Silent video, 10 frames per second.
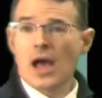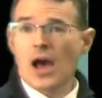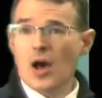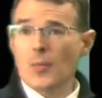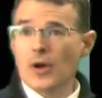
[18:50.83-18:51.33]

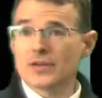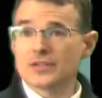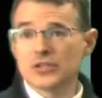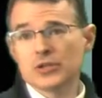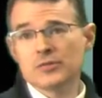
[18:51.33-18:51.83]
I'll pause
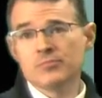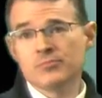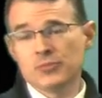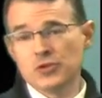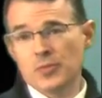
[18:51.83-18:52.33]
here,
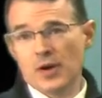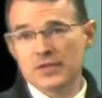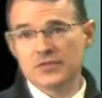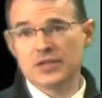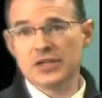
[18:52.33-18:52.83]
you pause
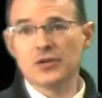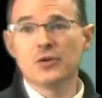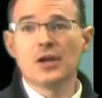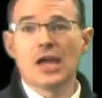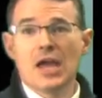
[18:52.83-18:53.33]
the video,
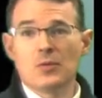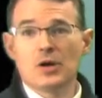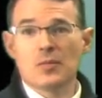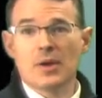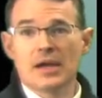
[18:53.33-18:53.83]
and we'll
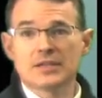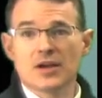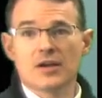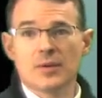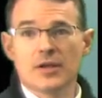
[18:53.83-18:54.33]
come back and
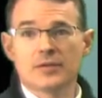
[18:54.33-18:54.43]
talk about it.